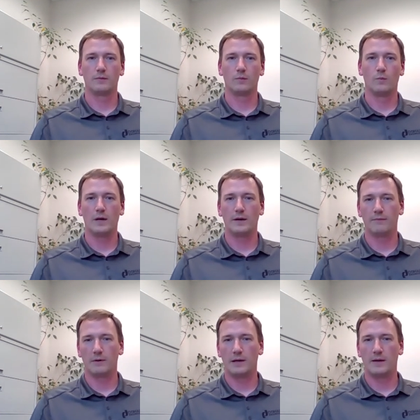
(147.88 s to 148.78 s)
wide
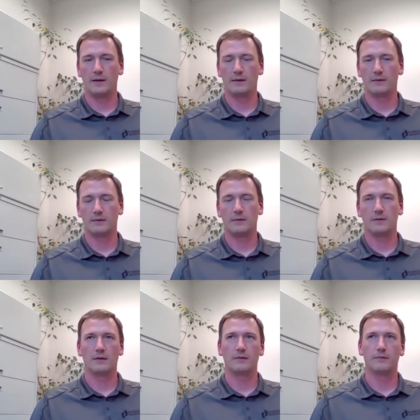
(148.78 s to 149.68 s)
variety
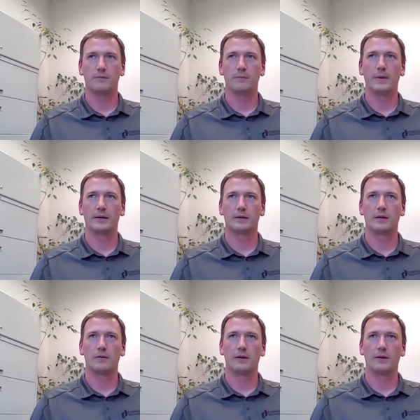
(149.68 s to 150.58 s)
of
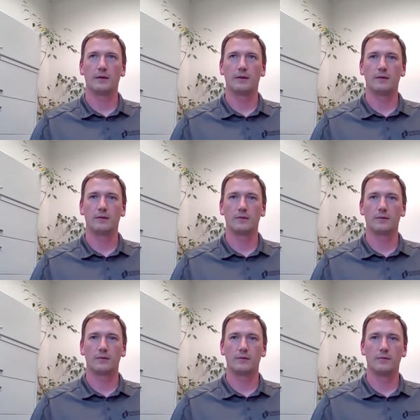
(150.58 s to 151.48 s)
background in
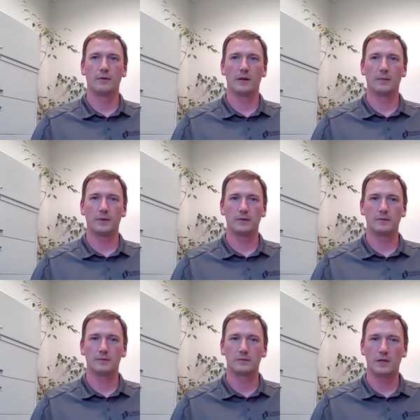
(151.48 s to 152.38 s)

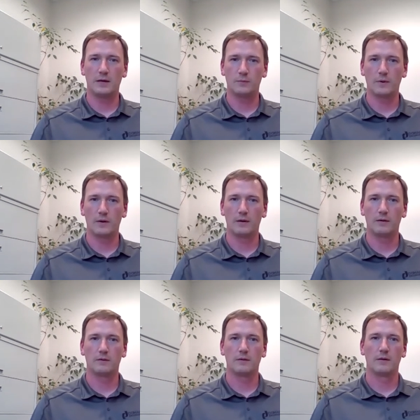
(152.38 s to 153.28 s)
developing software
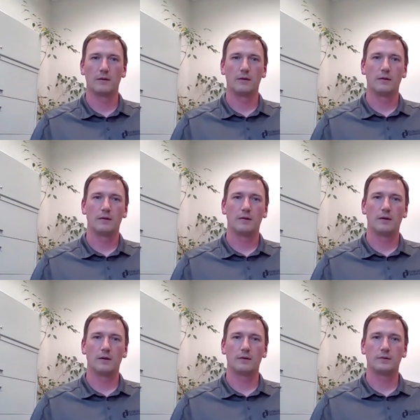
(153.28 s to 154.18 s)

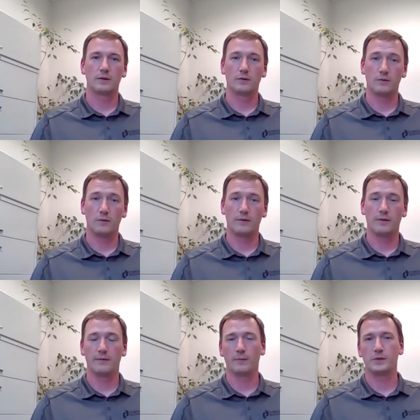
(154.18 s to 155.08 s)
to control the
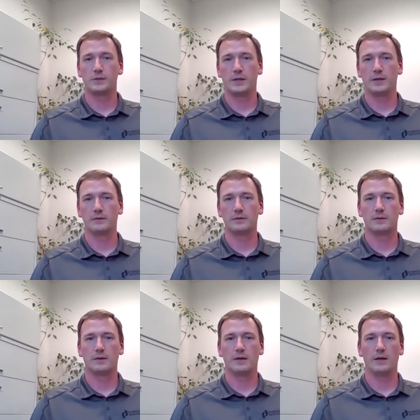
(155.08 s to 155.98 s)
different machines
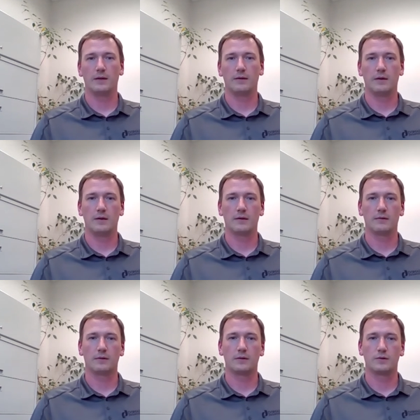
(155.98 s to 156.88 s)
and
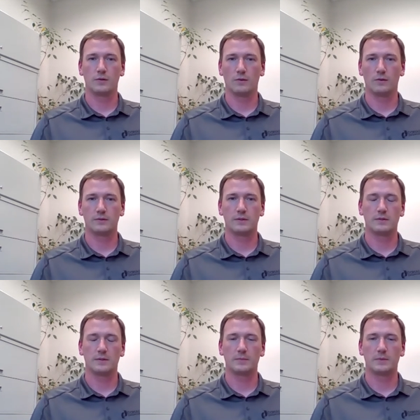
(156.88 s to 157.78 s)
control
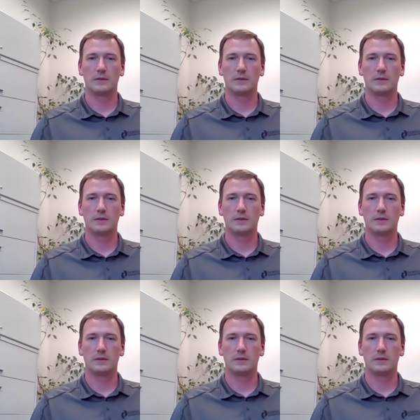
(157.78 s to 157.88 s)
systems.